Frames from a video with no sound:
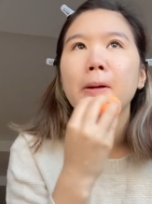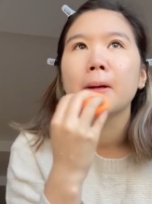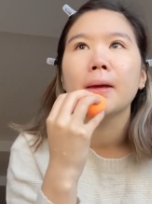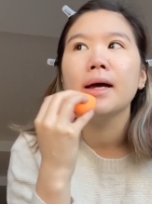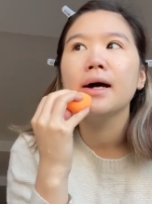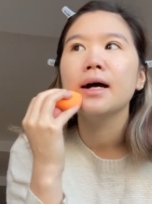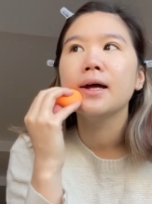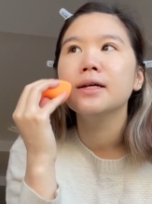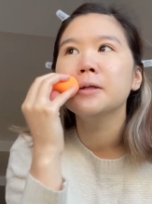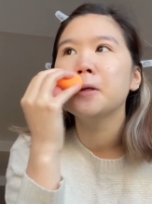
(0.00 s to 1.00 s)
yeah,
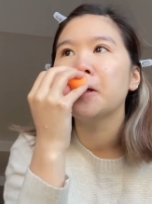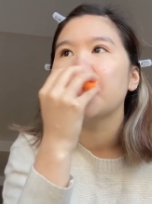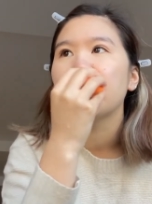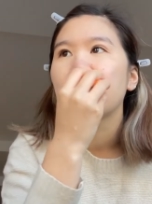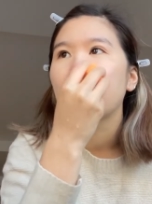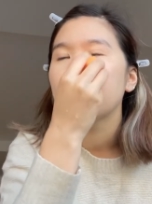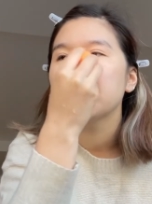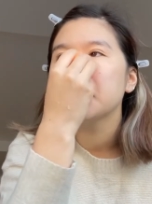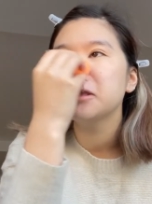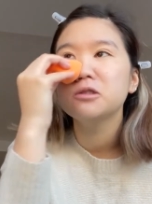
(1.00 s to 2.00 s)
and I
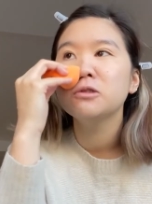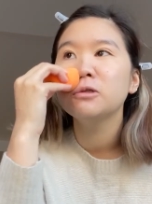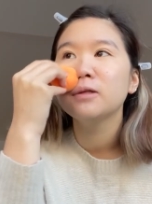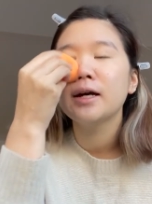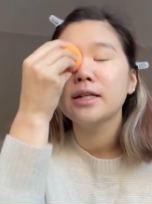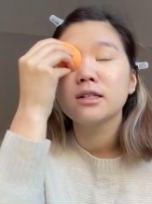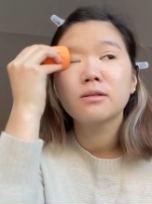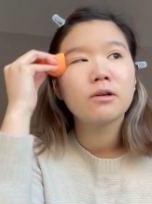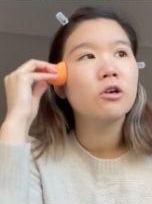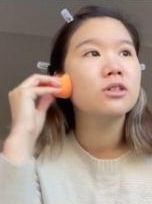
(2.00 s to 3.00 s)
really do
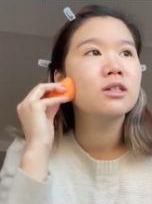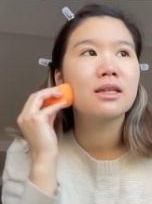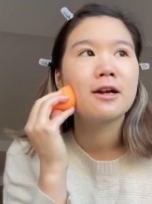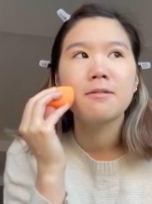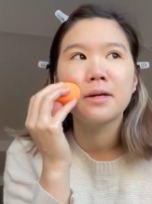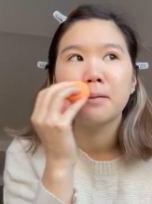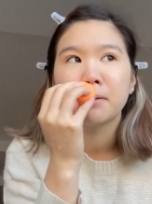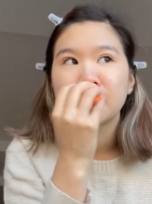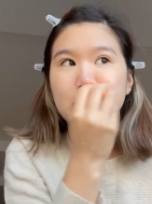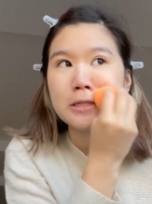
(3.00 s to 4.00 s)
like going to therapy in
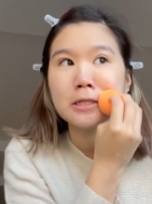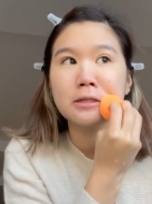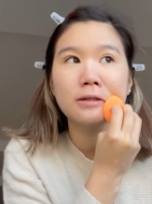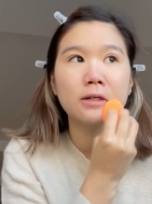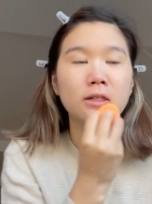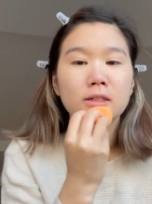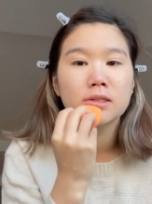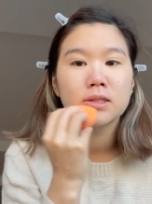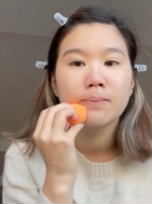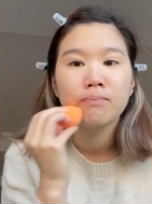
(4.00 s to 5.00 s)
person
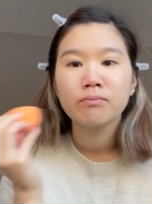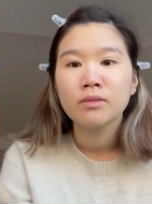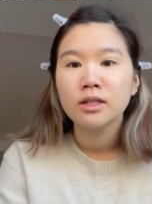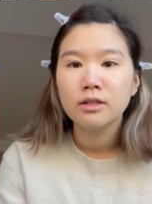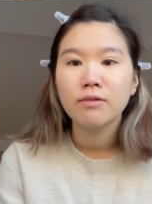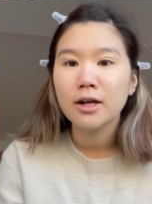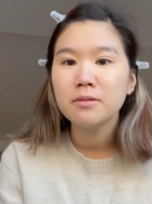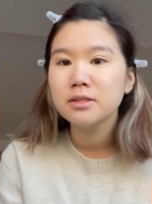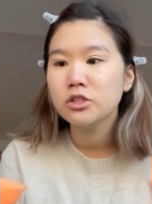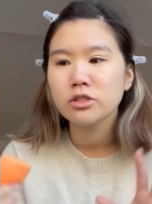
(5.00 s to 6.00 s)
because the
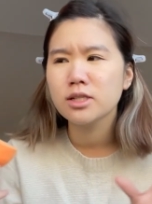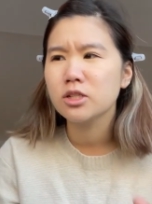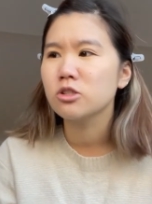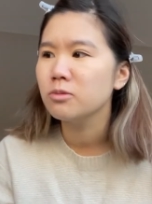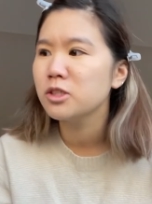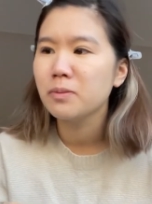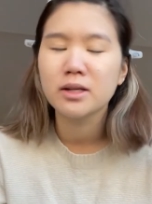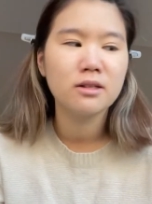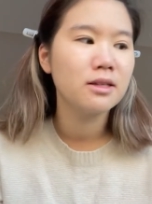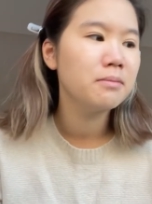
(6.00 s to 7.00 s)
environment's just like so much
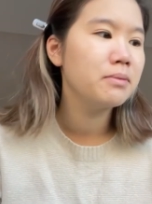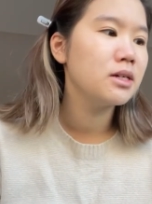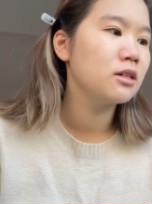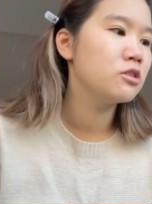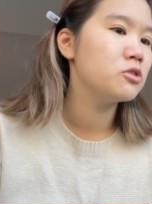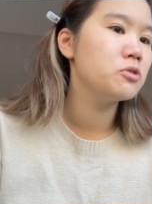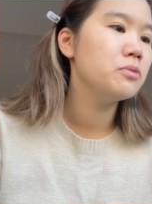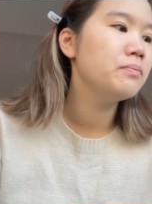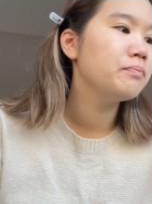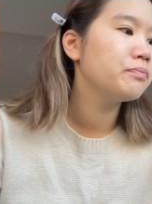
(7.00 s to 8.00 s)
better than being on Zoom.